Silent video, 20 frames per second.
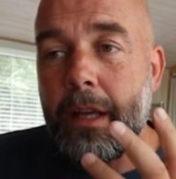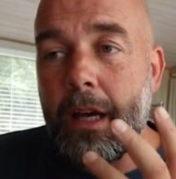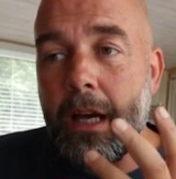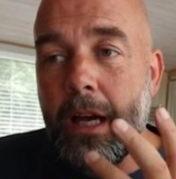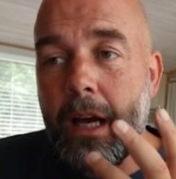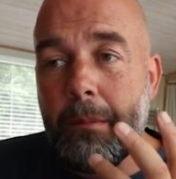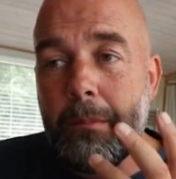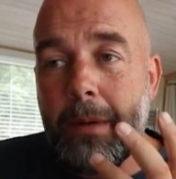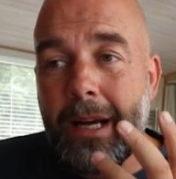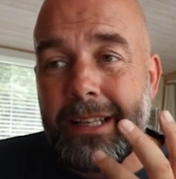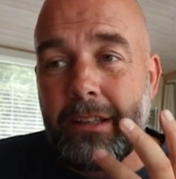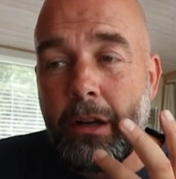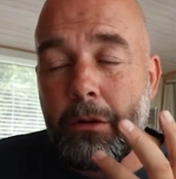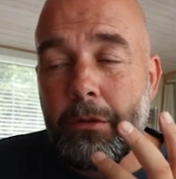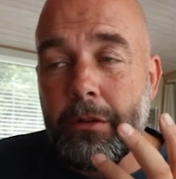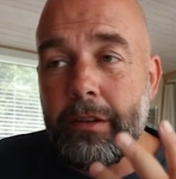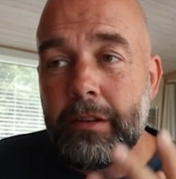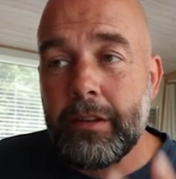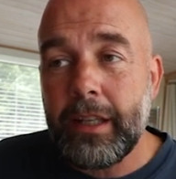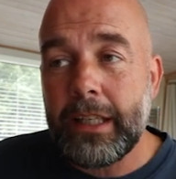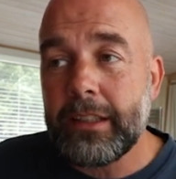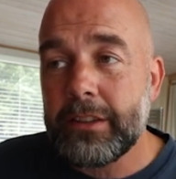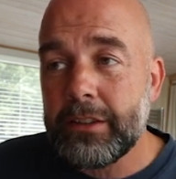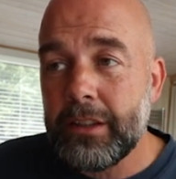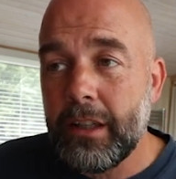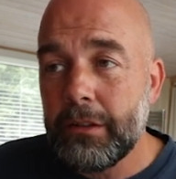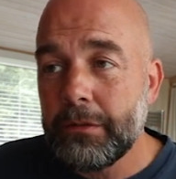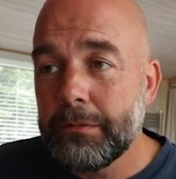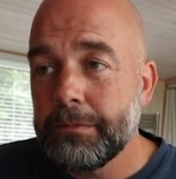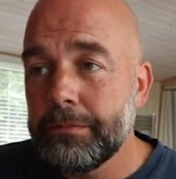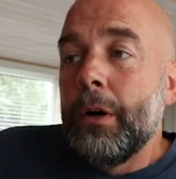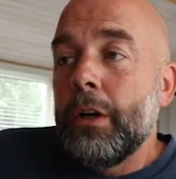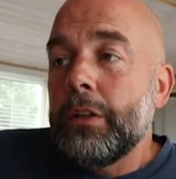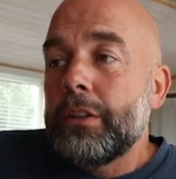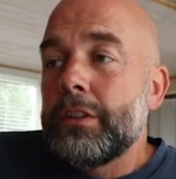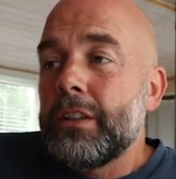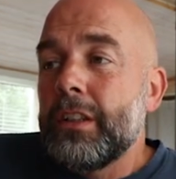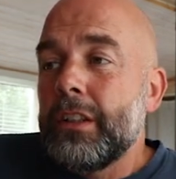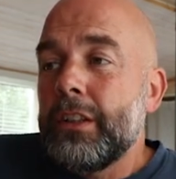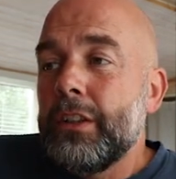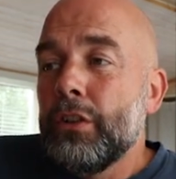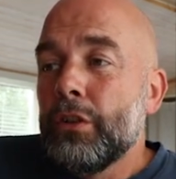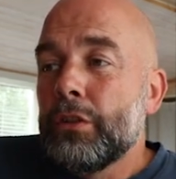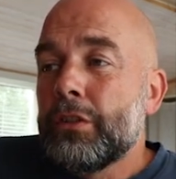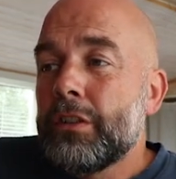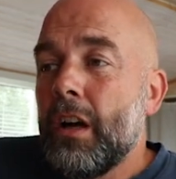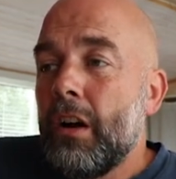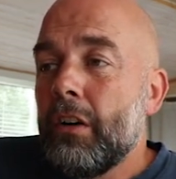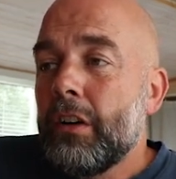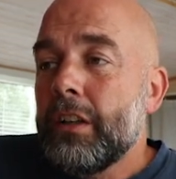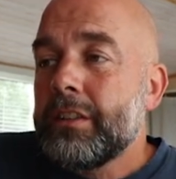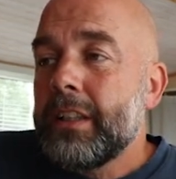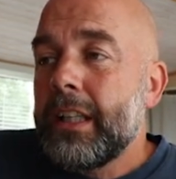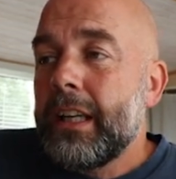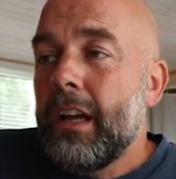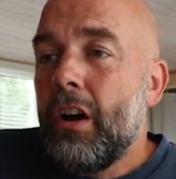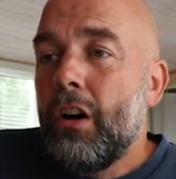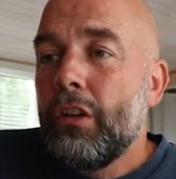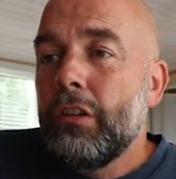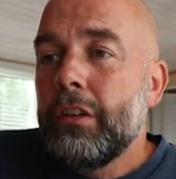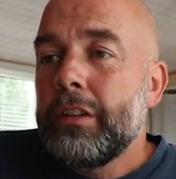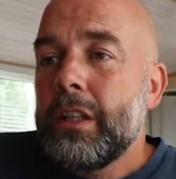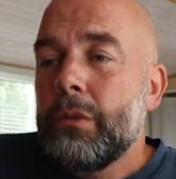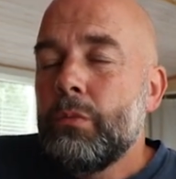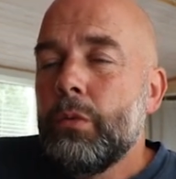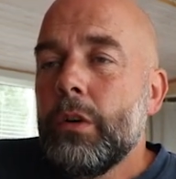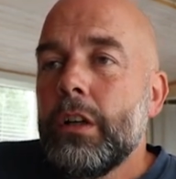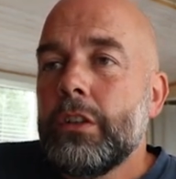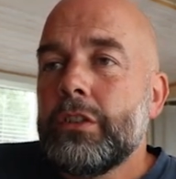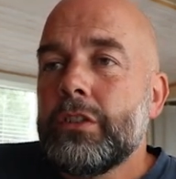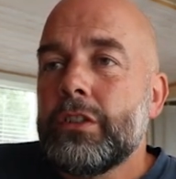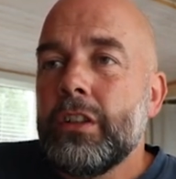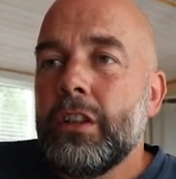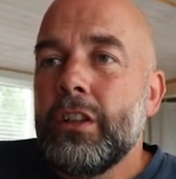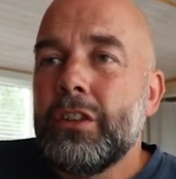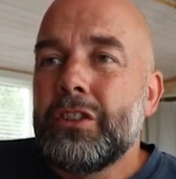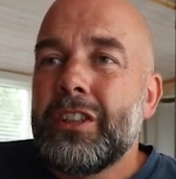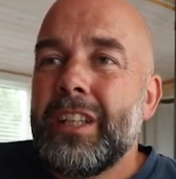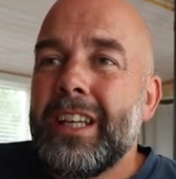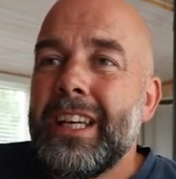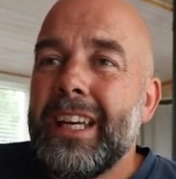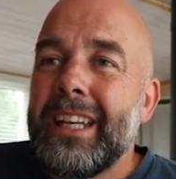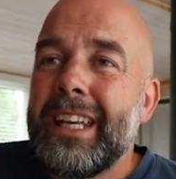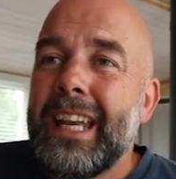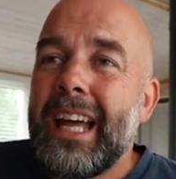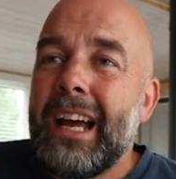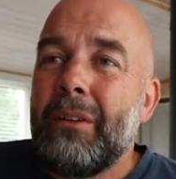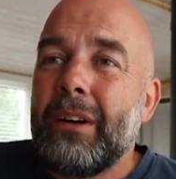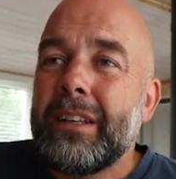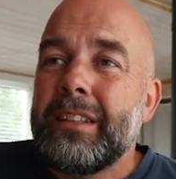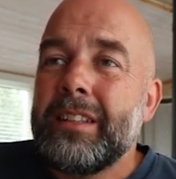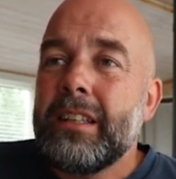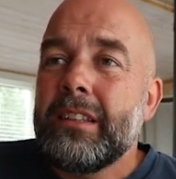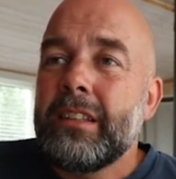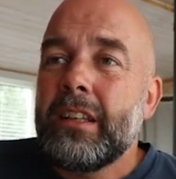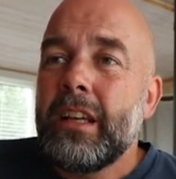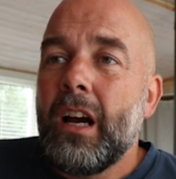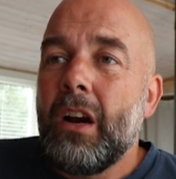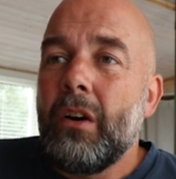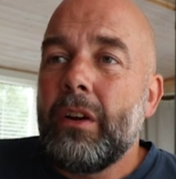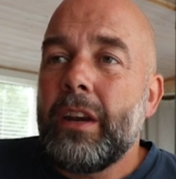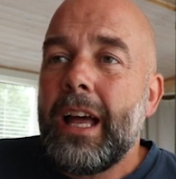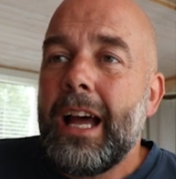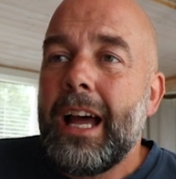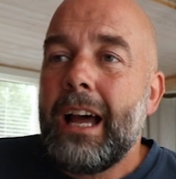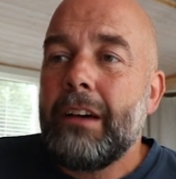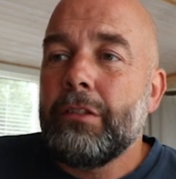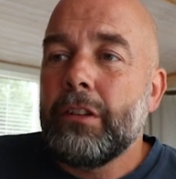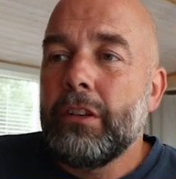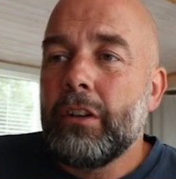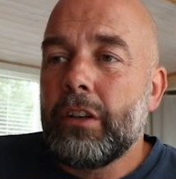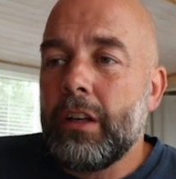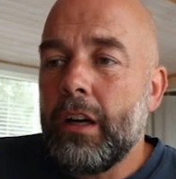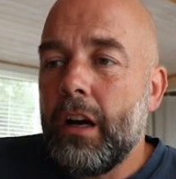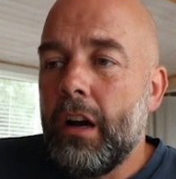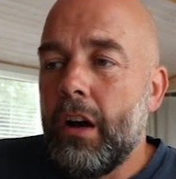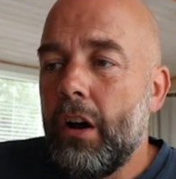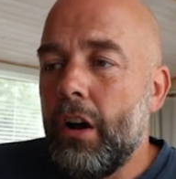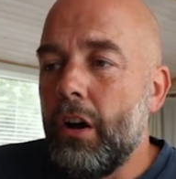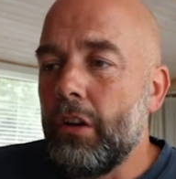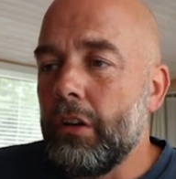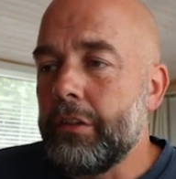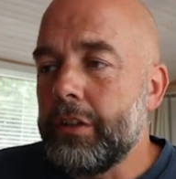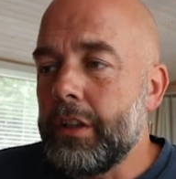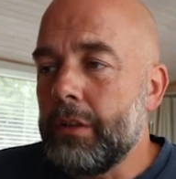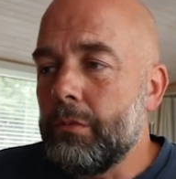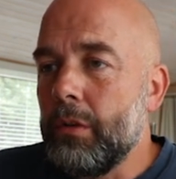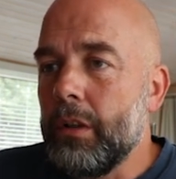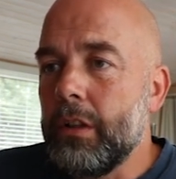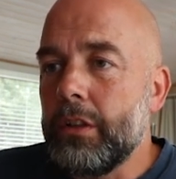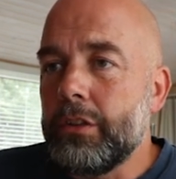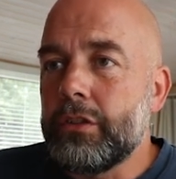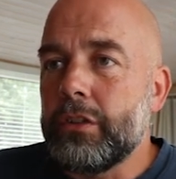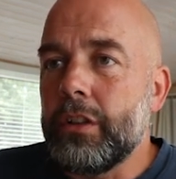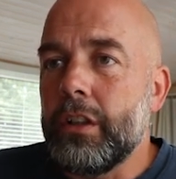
um, I don't think so. But you're targeting holiday word search here. Now, I did go and have a look at holiday word